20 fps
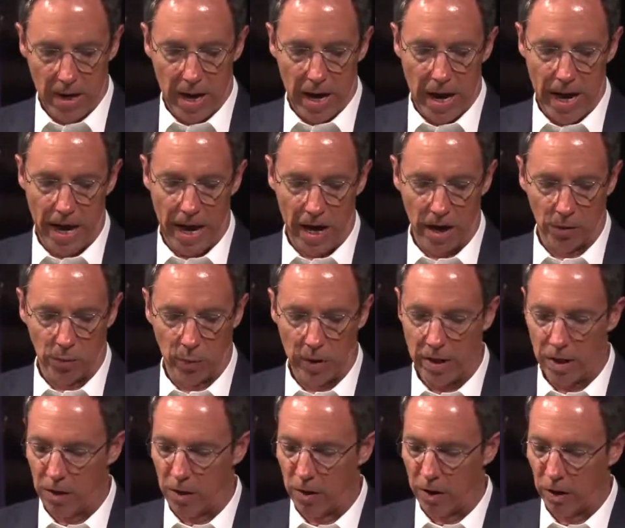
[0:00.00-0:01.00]
And we
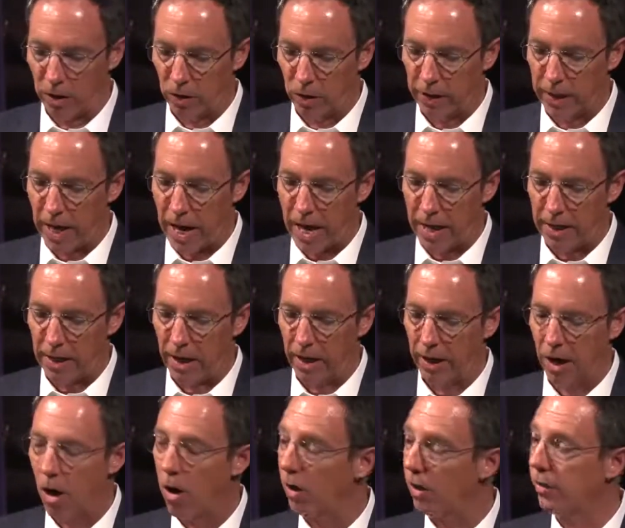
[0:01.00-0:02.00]
are going to look at a
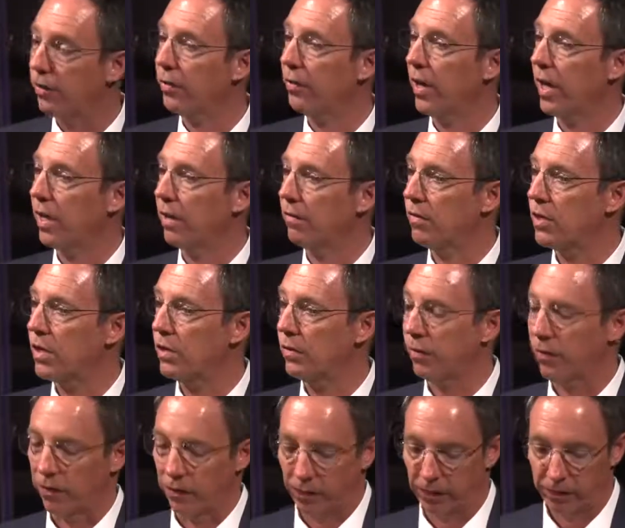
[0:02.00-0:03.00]
hard saying of
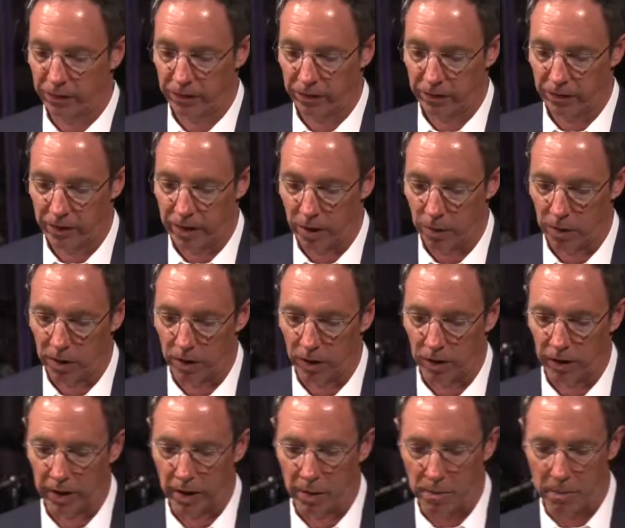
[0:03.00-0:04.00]
Jesus. And we're going to
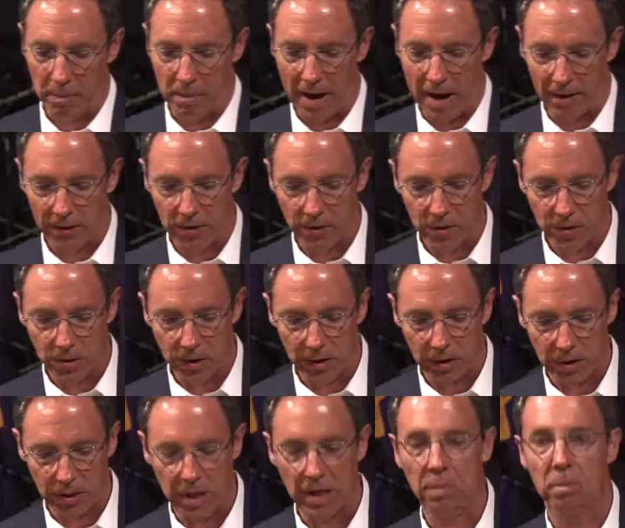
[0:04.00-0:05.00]
look at Matthew
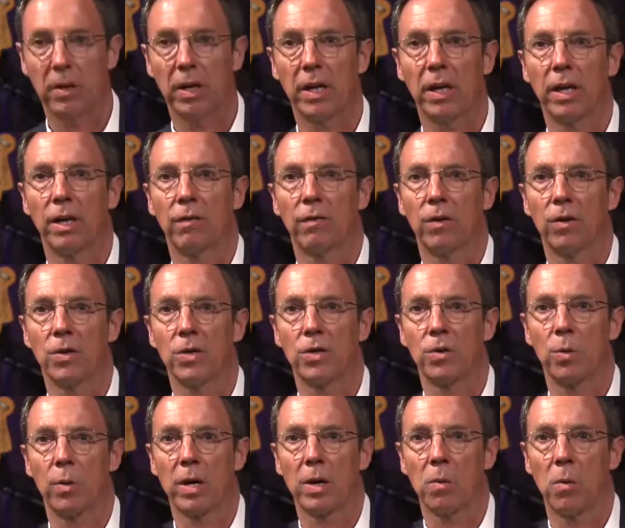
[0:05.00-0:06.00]
16, beginning at verse
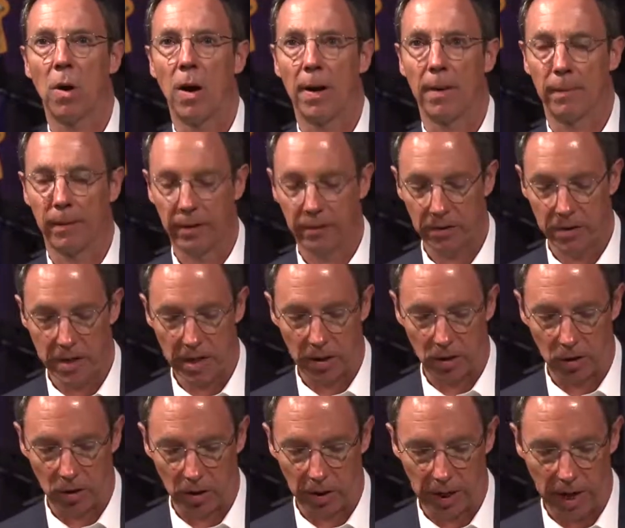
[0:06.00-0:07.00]
21. Let's take a
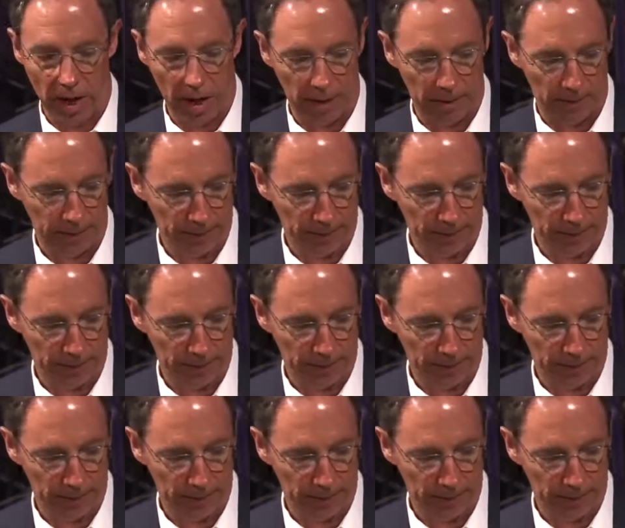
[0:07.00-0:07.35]
look at it.